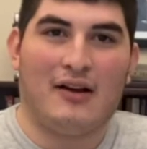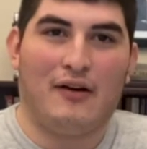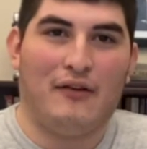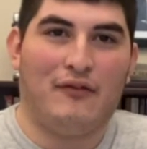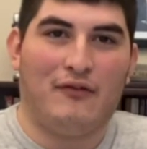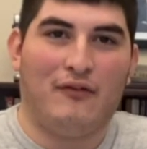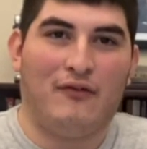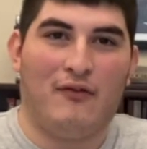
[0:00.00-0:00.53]
a
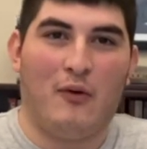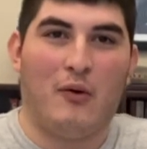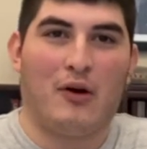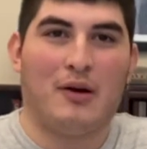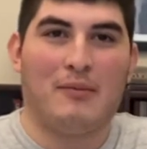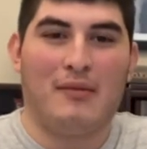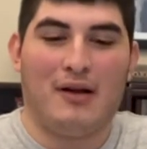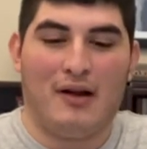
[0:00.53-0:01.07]

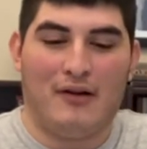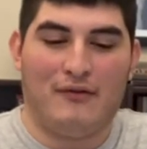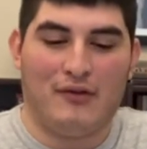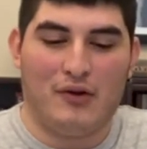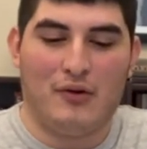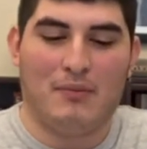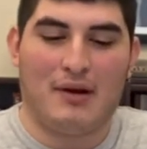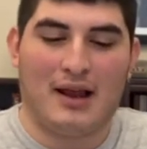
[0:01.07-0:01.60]
form of
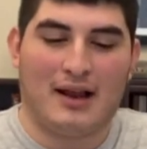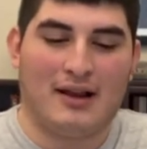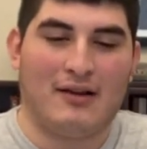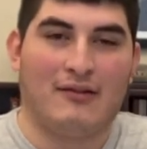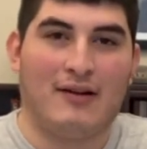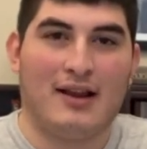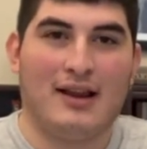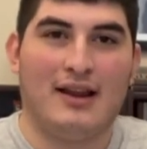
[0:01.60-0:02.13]
oobleck
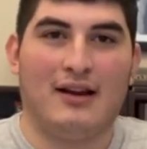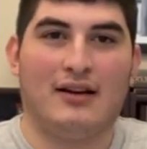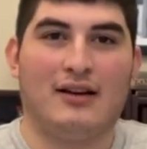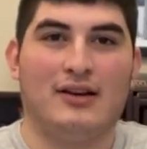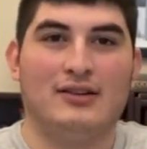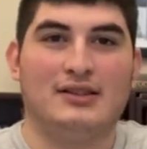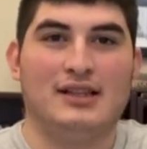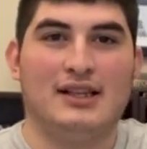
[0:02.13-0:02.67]
right here.
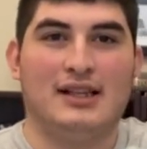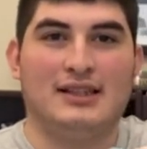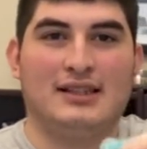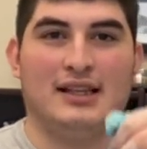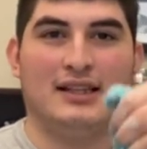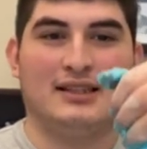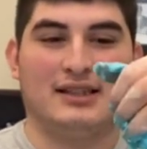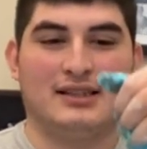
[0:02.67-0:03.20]
You see this?
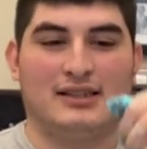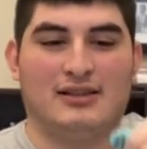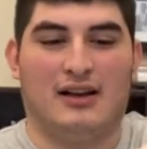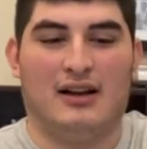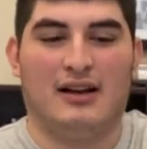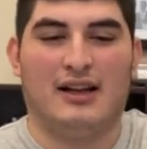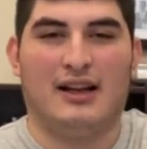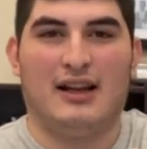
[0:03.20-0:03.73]
It's a
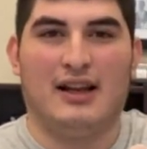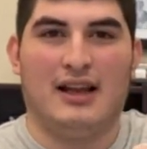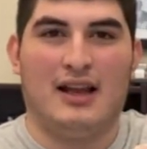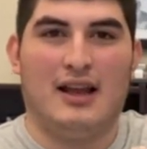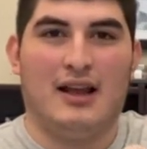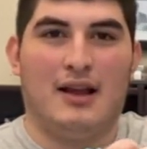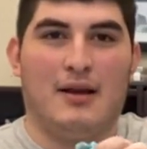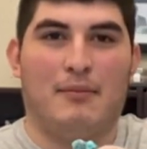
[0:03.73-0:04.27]
solid,
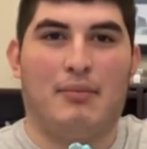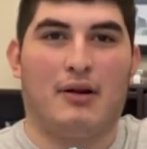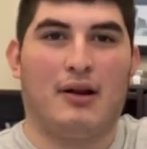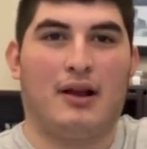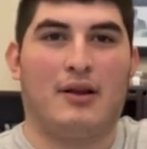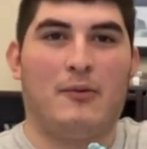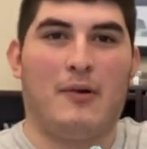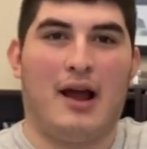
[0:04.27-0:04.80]
but
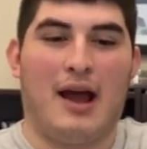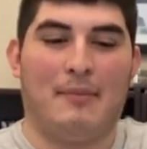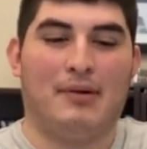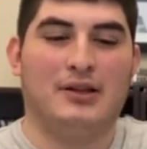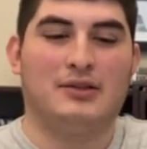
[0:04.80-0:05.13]
look at what happens